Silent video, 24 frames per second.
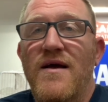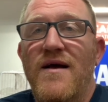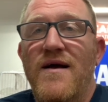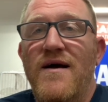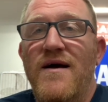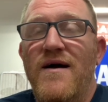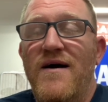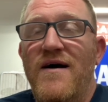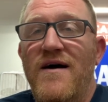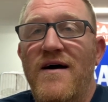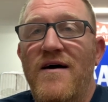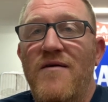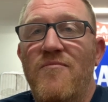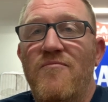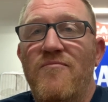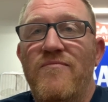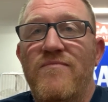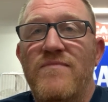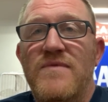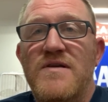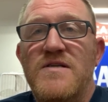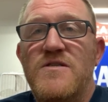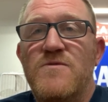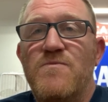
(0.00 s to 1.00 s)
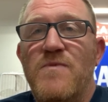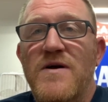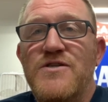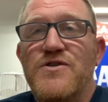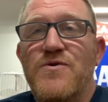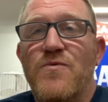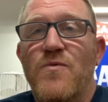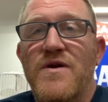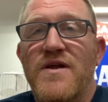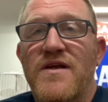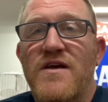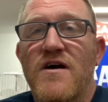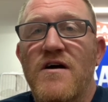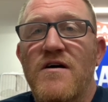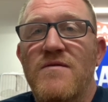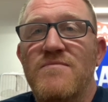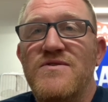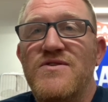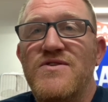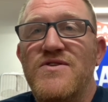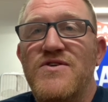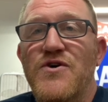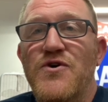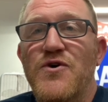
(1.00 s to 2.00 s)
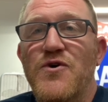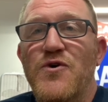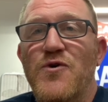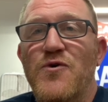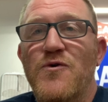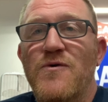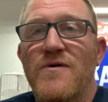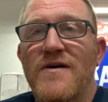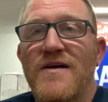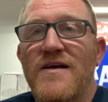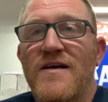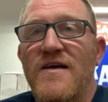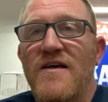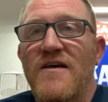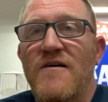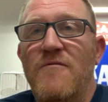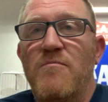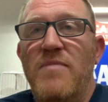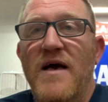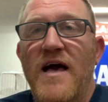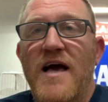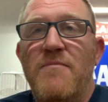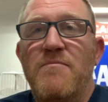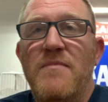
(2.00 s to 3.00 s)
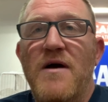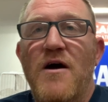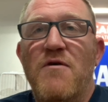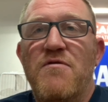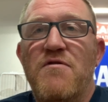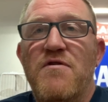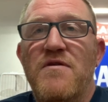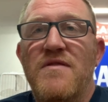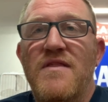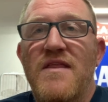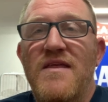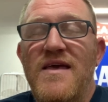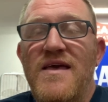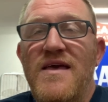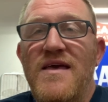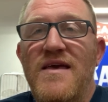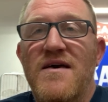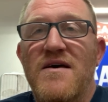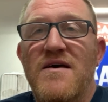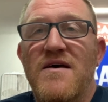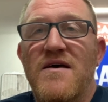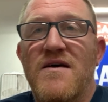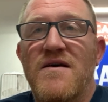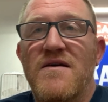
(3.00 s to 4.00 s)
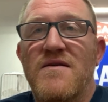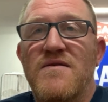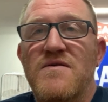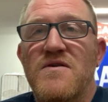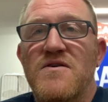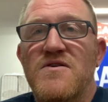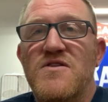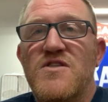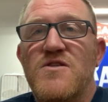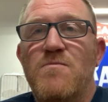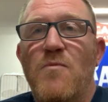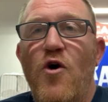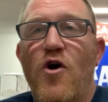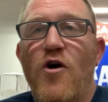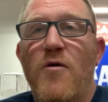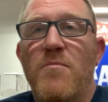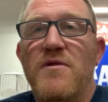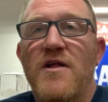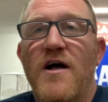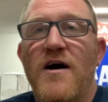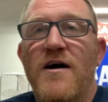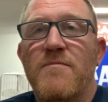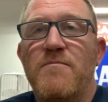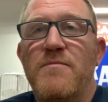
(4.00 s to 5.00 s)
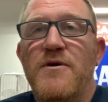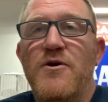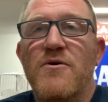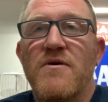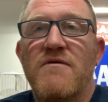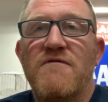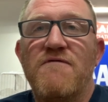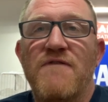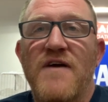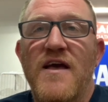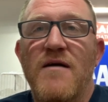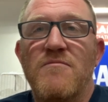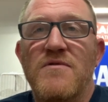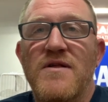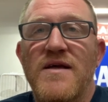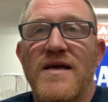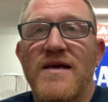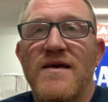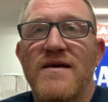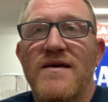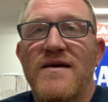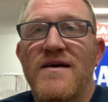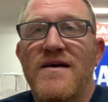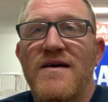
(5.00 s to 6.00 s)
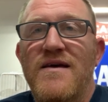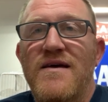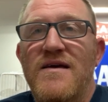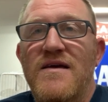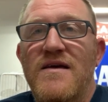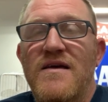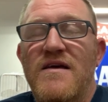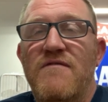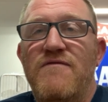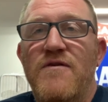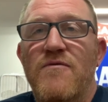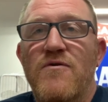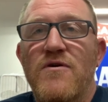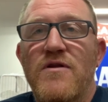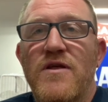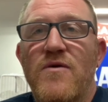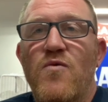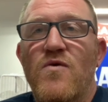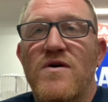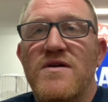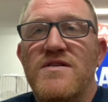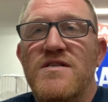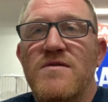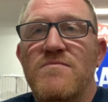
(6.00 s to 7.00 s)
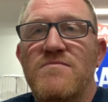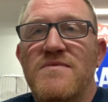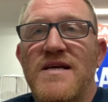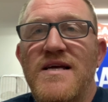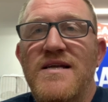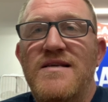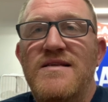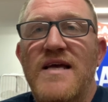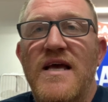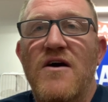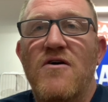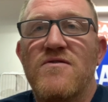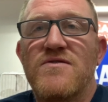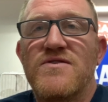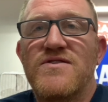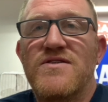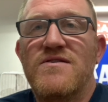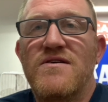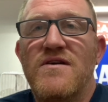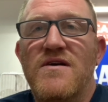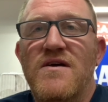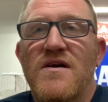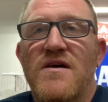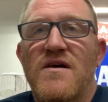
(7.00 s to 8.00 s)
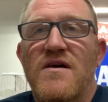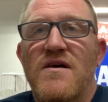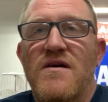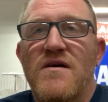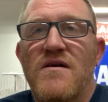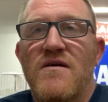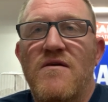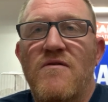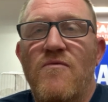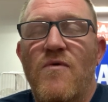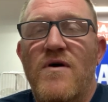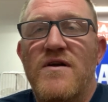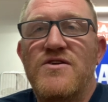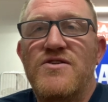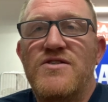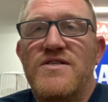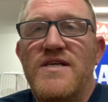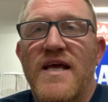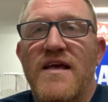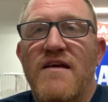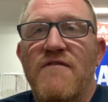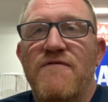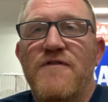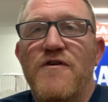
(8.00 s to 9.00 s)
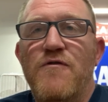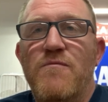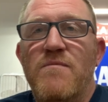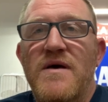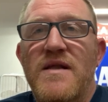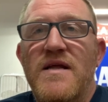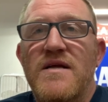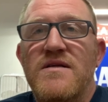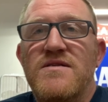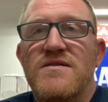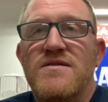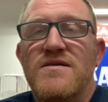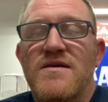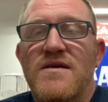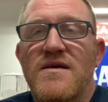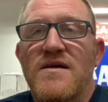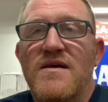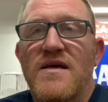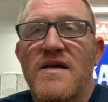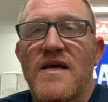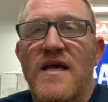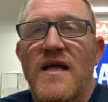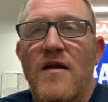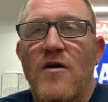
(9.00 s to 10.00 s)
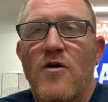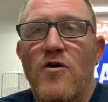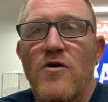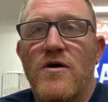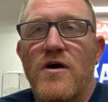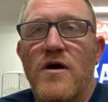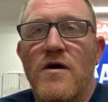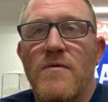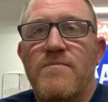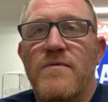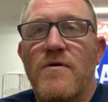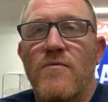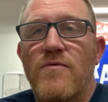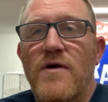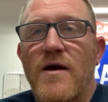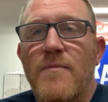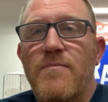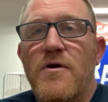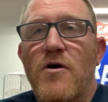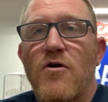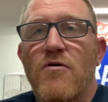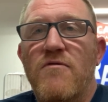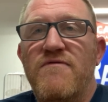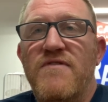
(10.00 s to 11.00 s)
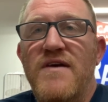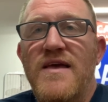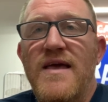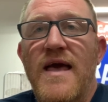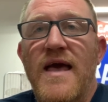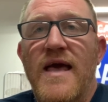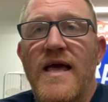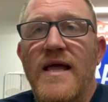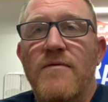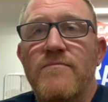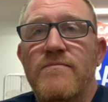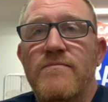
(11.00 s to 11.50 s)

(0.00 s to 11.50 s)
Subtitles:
especially when it comes to bad-mouthing the small block Buick family. If you really want some details, why don't you take a few minutes and look up the Repco V8.